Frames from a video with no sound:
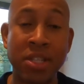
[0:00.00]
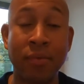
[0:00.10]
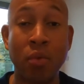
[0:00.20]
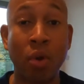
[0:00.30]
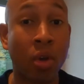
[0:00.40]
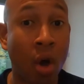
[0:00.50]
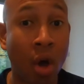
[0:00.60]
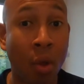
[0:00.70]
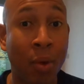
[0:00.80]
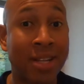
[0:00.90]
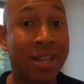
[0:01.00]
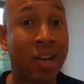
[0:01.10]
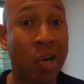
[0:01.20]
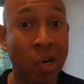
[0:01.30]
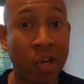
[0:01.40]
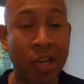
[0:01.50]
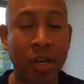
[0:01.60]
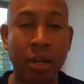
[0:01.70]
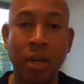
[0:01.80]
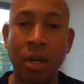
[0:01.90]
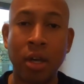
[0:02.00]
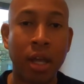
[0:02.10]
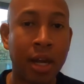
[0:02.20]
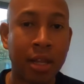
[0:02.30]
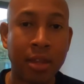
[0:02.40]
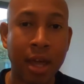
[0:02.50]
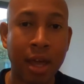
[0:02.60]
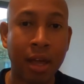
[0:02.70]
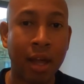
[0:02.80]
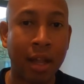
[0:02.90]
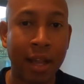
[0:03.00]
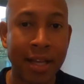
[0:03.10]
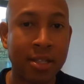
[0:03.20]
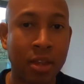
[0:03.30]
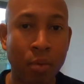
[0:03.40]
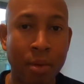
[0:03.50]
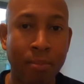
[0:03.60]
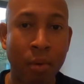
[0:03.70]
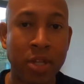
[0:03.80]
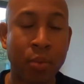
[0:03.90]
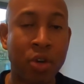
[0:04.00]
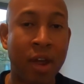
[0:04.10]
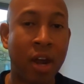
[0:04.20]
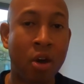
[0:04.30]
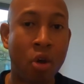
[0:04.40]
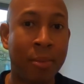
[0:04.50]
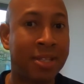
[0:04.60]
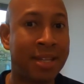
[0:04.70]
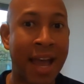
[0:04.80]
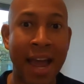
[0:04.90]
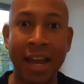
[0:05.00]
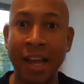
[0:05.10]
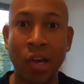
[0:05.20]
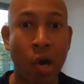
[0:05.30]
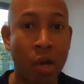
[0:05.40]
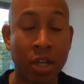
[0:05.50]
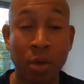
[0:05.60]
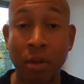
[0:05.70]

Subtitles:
If you recall what I said earlier, anything less than 3 points when you're at home is not calling you the